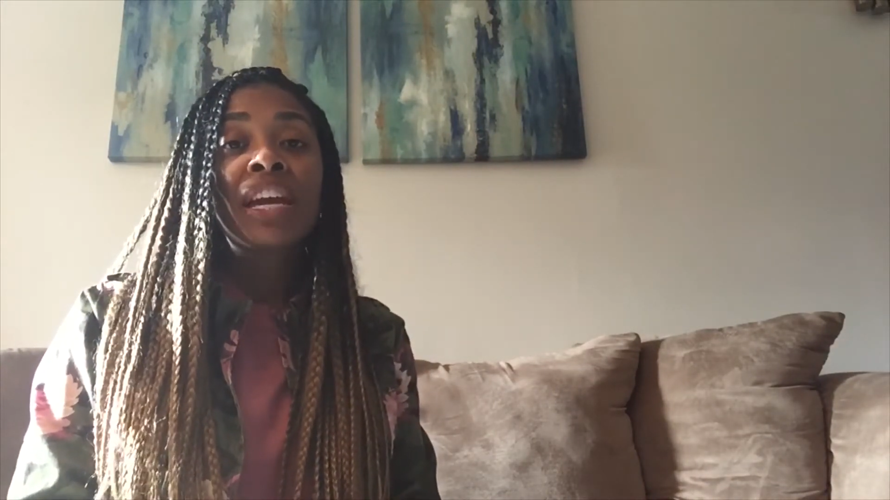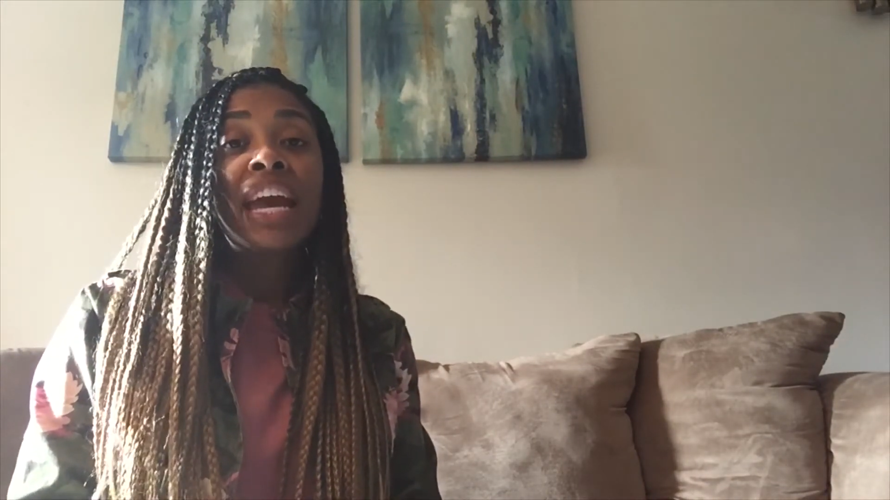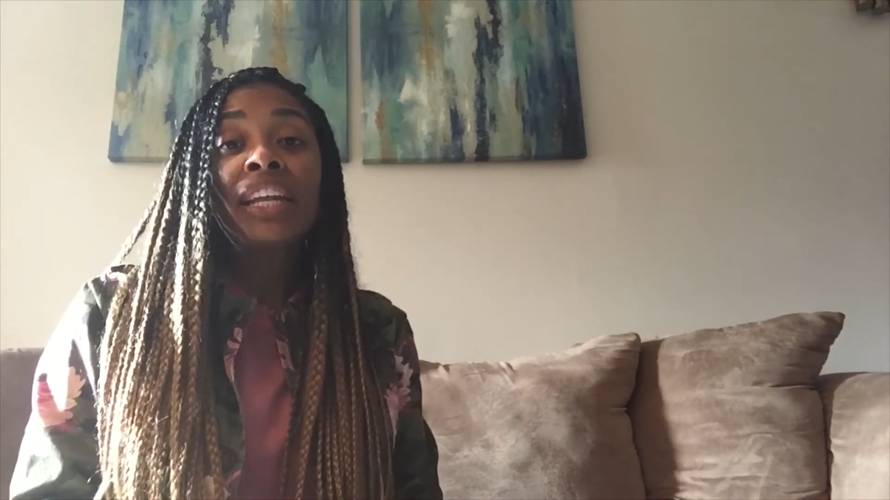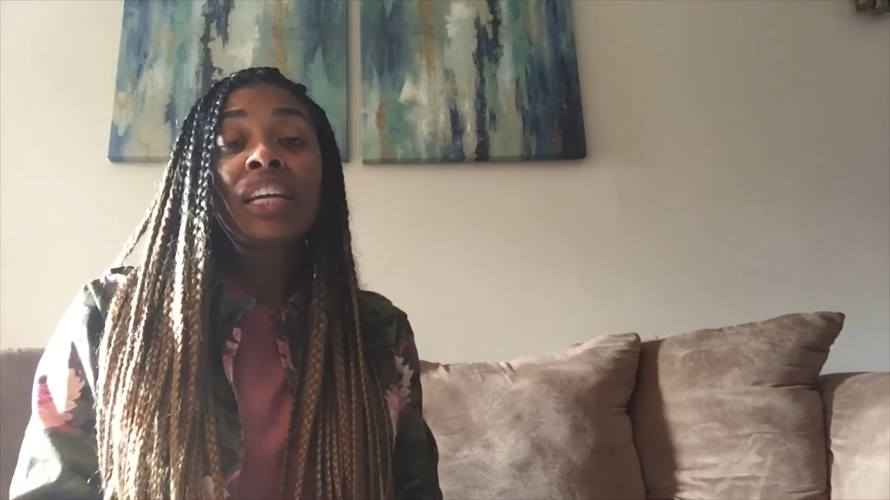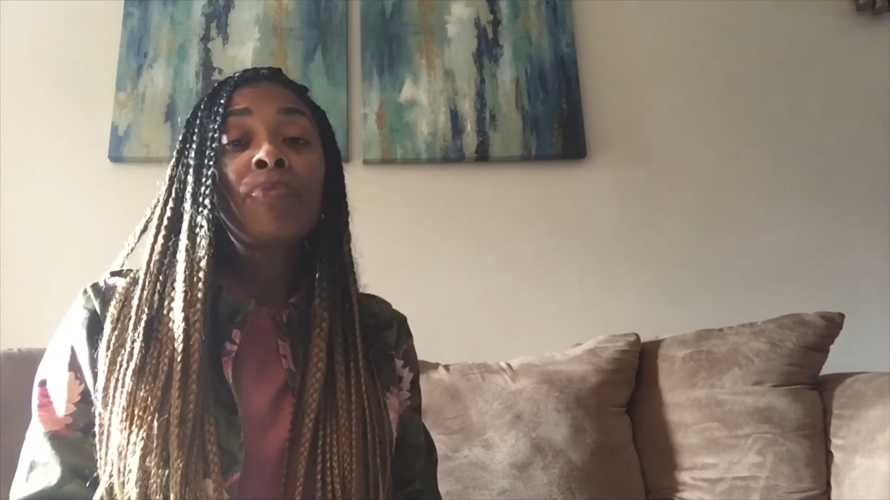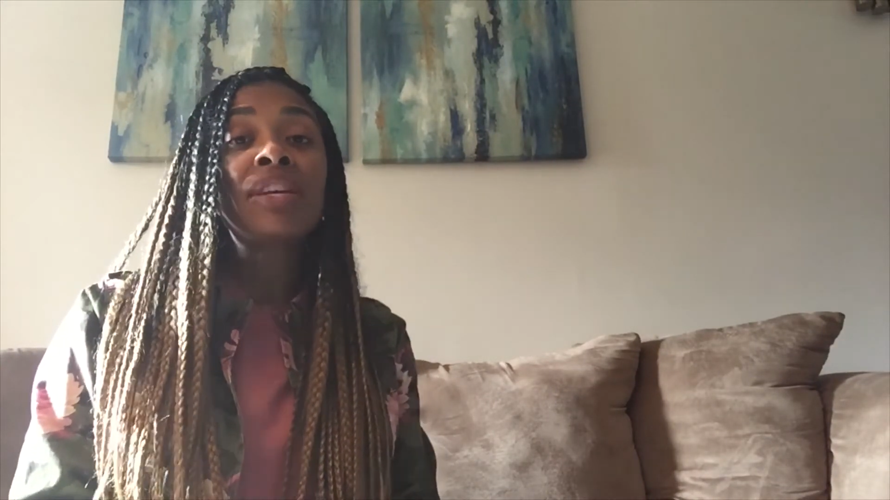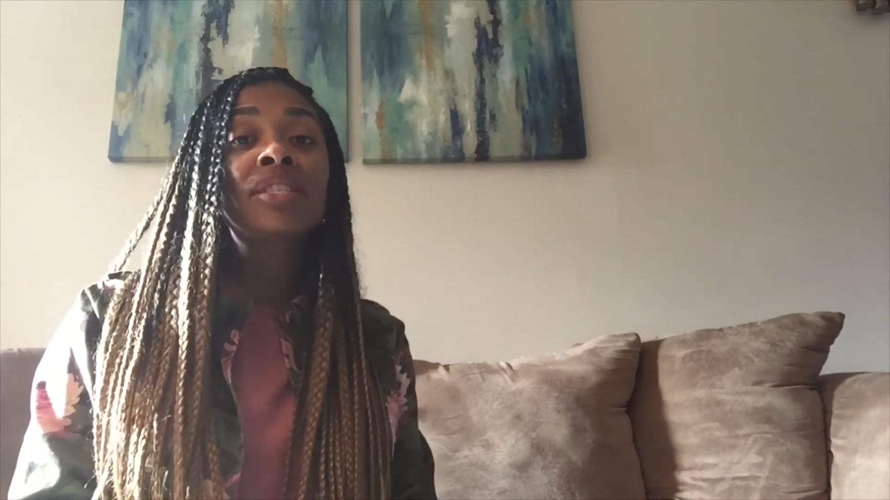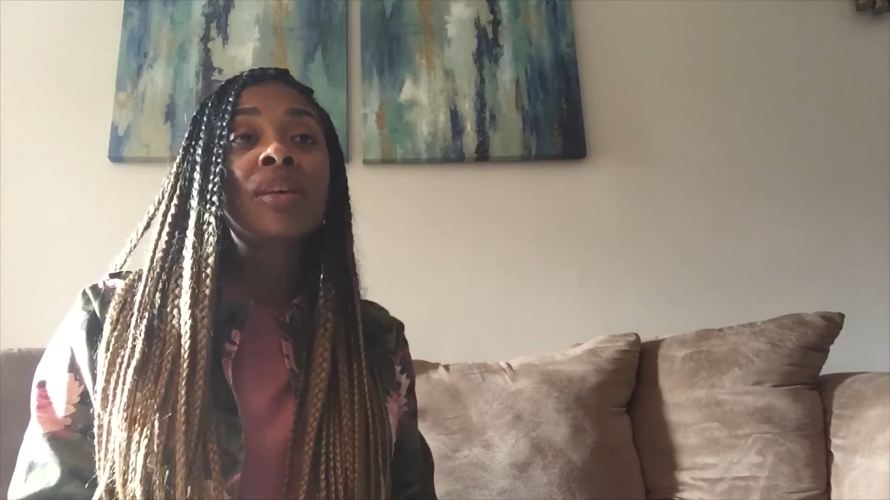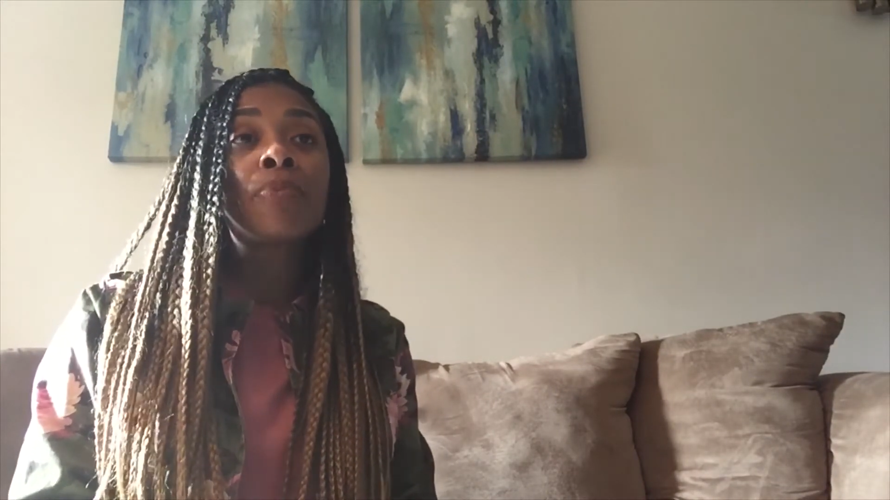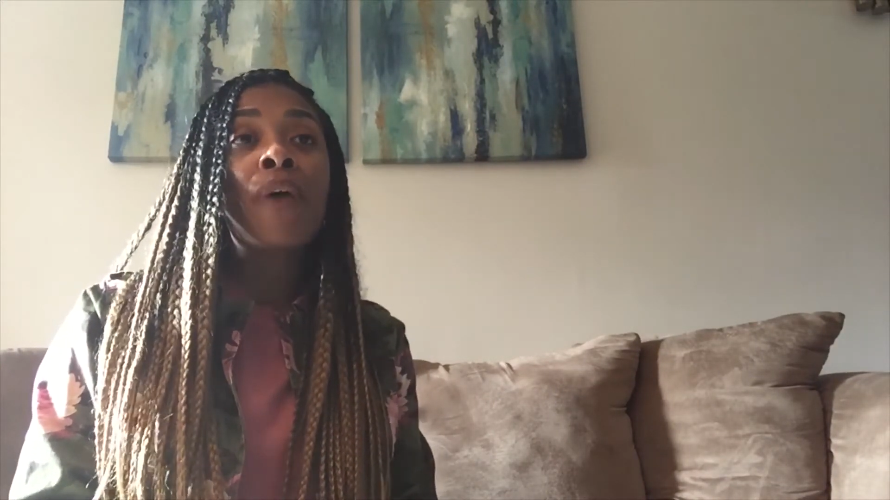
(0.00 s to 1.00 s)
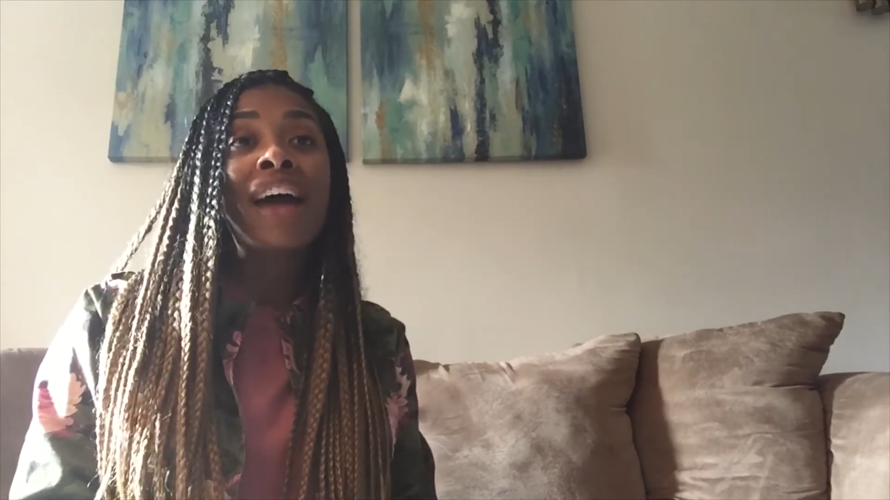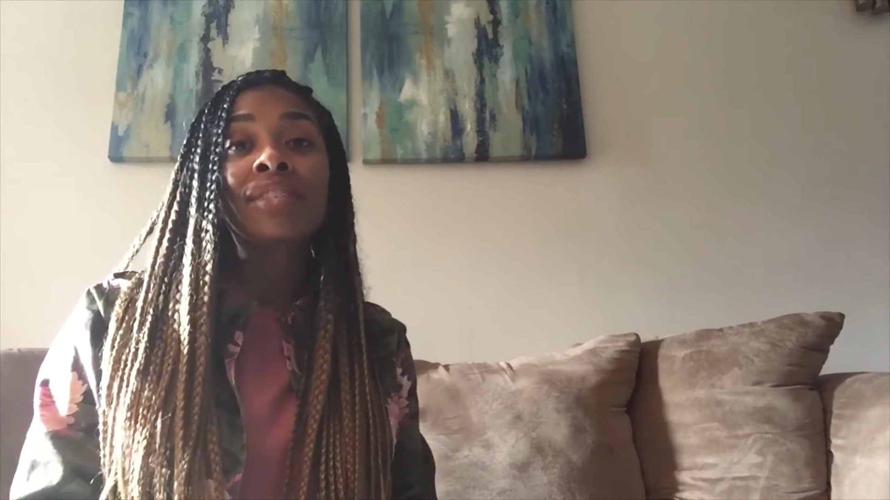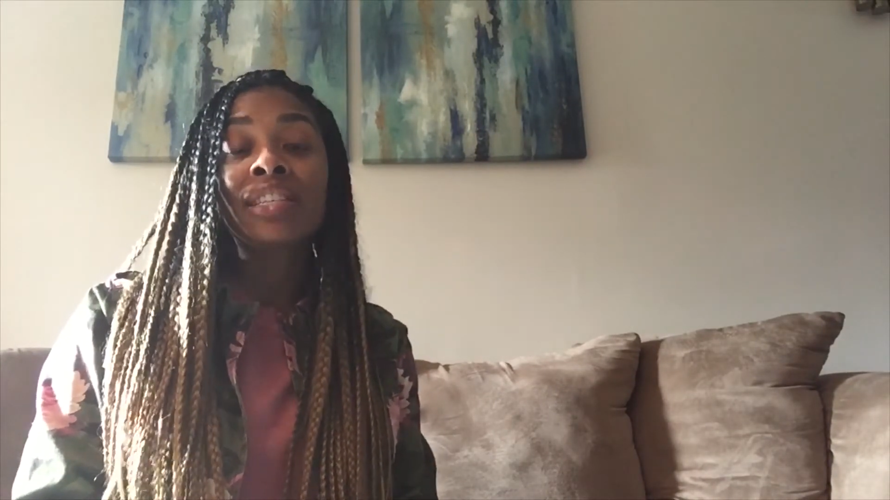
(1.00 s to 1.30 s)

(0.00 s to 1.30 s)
And it could be as simple as a